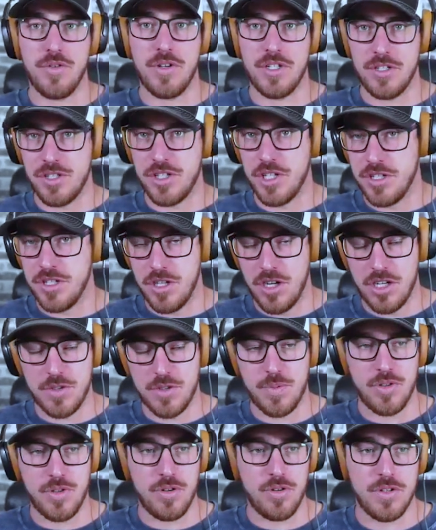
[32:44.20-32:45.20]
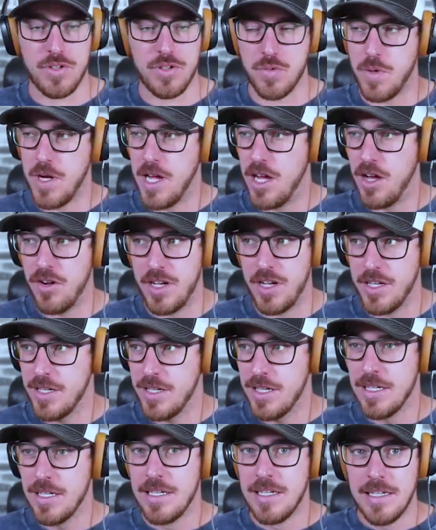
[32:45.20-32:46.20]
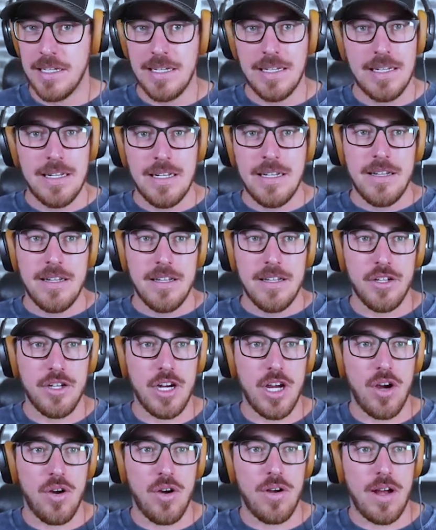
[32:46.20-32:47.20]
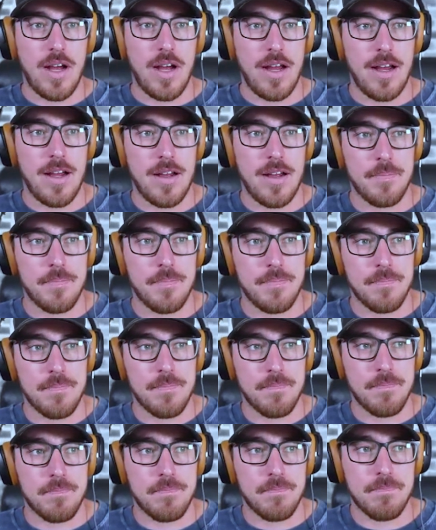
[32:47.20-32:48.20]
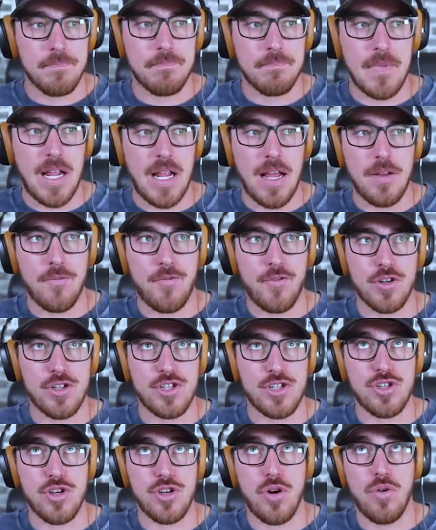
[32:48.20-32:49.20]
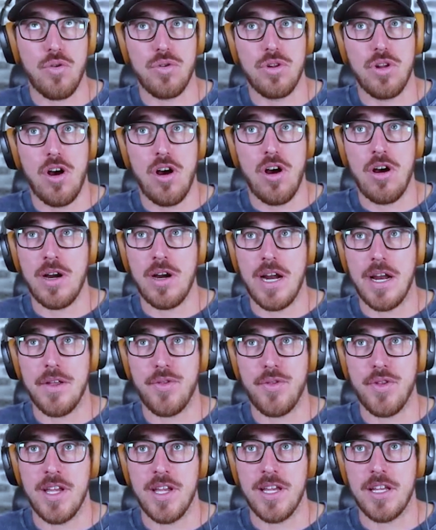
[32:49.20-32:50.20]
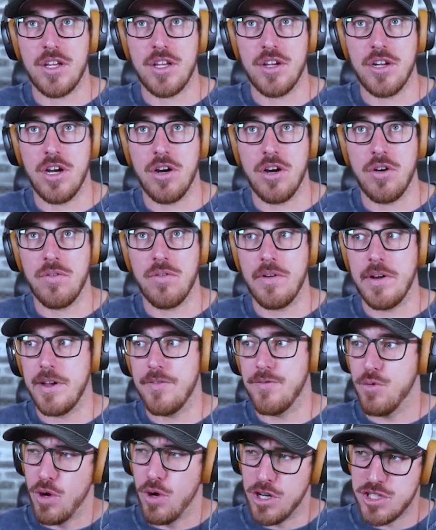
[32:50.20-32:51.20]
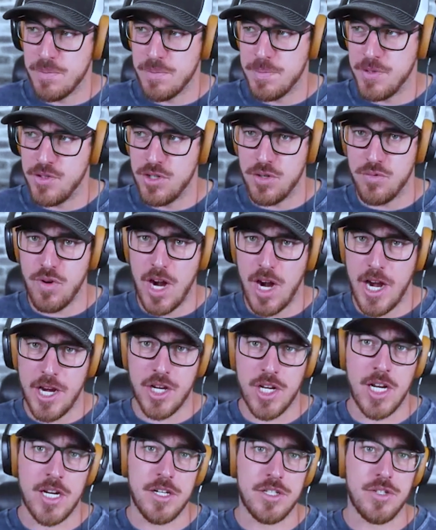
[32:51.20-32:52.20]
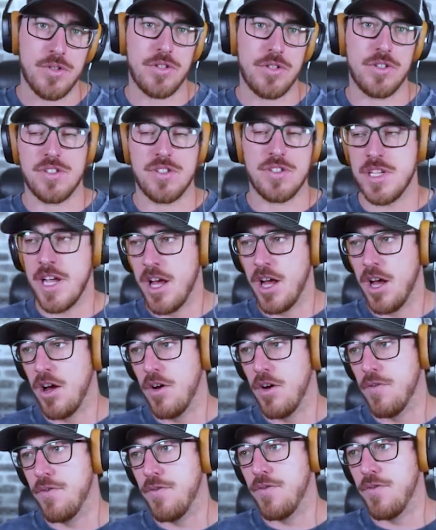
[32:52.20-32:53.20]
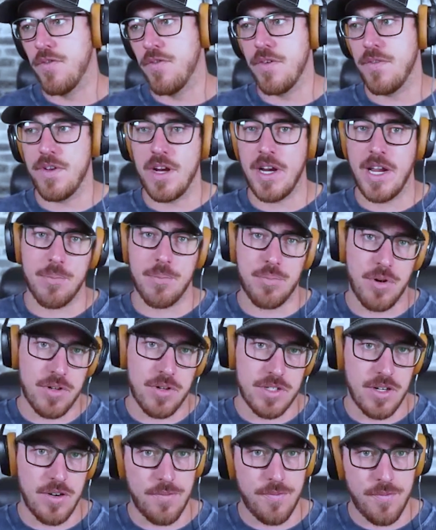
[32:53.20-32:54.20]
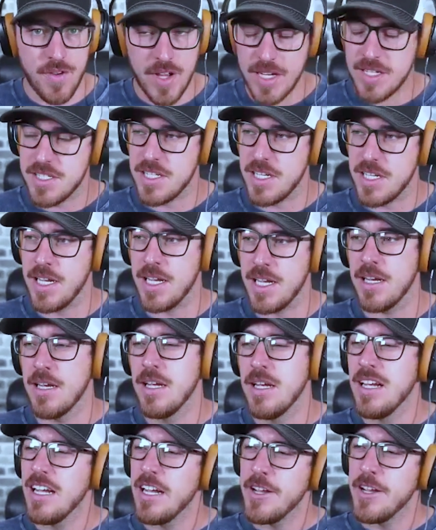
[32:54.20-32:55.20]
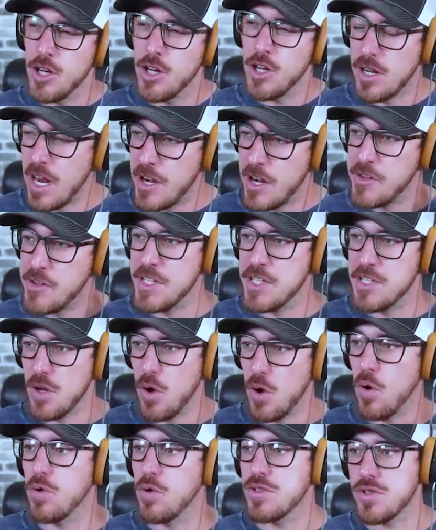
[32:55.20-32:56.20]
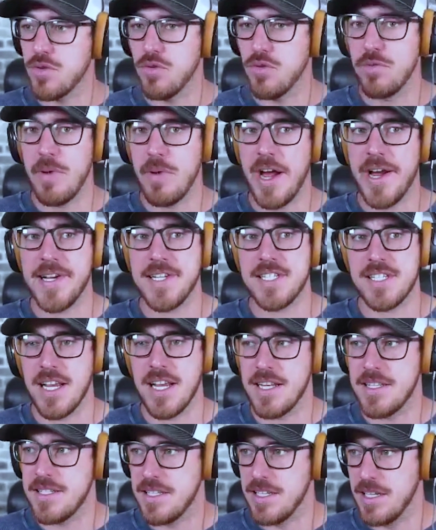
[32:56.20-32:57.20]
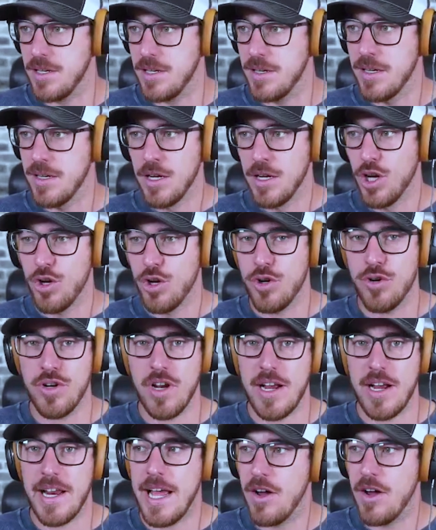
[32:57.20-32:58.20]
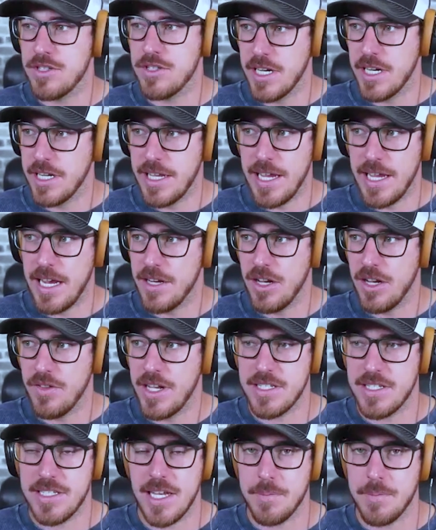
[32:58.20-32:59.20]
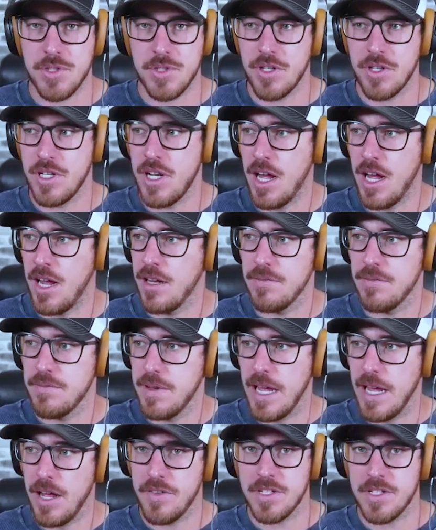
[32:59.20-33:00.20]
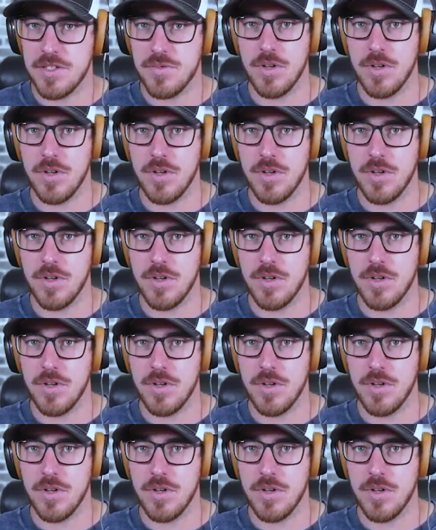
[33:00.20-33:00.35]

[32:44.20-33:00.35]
and she's an entrepreneur as well. And you know, mm-hmm. um, for so long, I think you know, if you want something done right, you got to do it yourself. If it ain't broke, don't fix it. You know, kind of these old school mindsets that who not how is like yeah no that's absolutely not how this